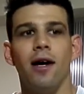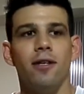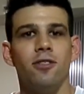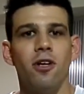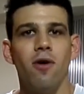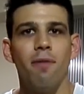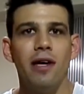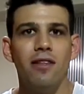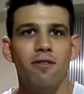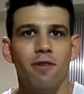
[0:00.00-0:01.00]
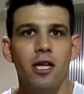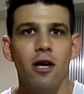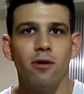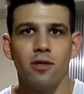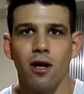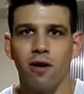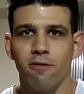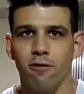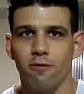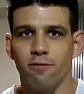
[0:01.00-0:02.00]
So I make these videos off
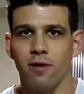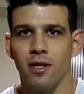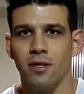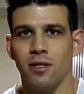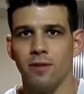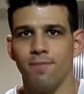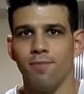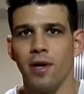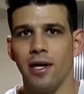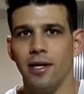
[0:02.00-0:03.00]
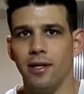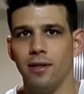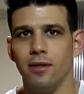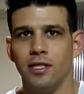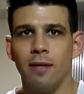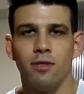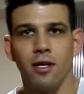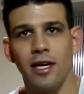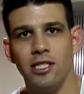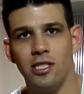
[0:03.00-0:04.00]
of my
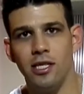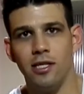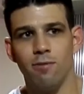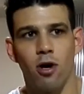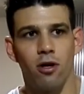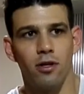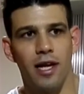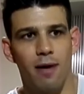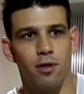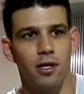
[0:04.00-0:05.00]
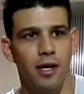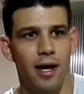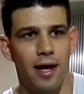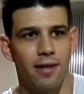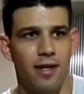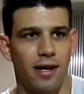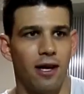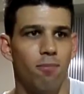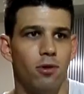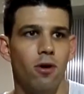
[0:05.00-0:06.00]
Samsung HD smart camera, and then I
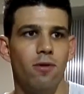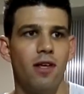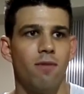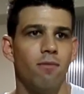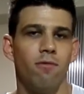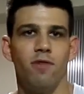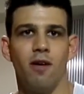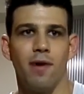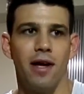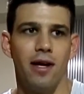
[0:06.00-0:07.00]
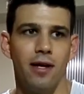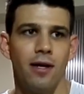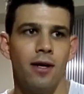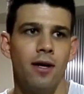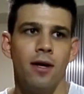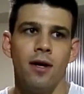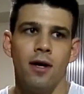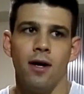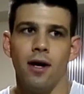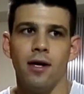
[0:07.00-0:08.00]
upload them via my
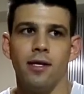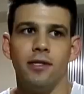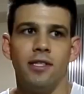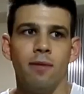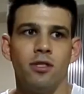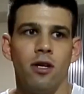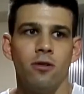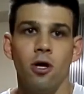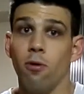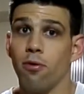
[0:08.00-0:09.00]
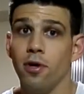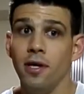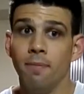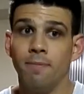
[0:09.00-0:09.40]
Samsung Note 3.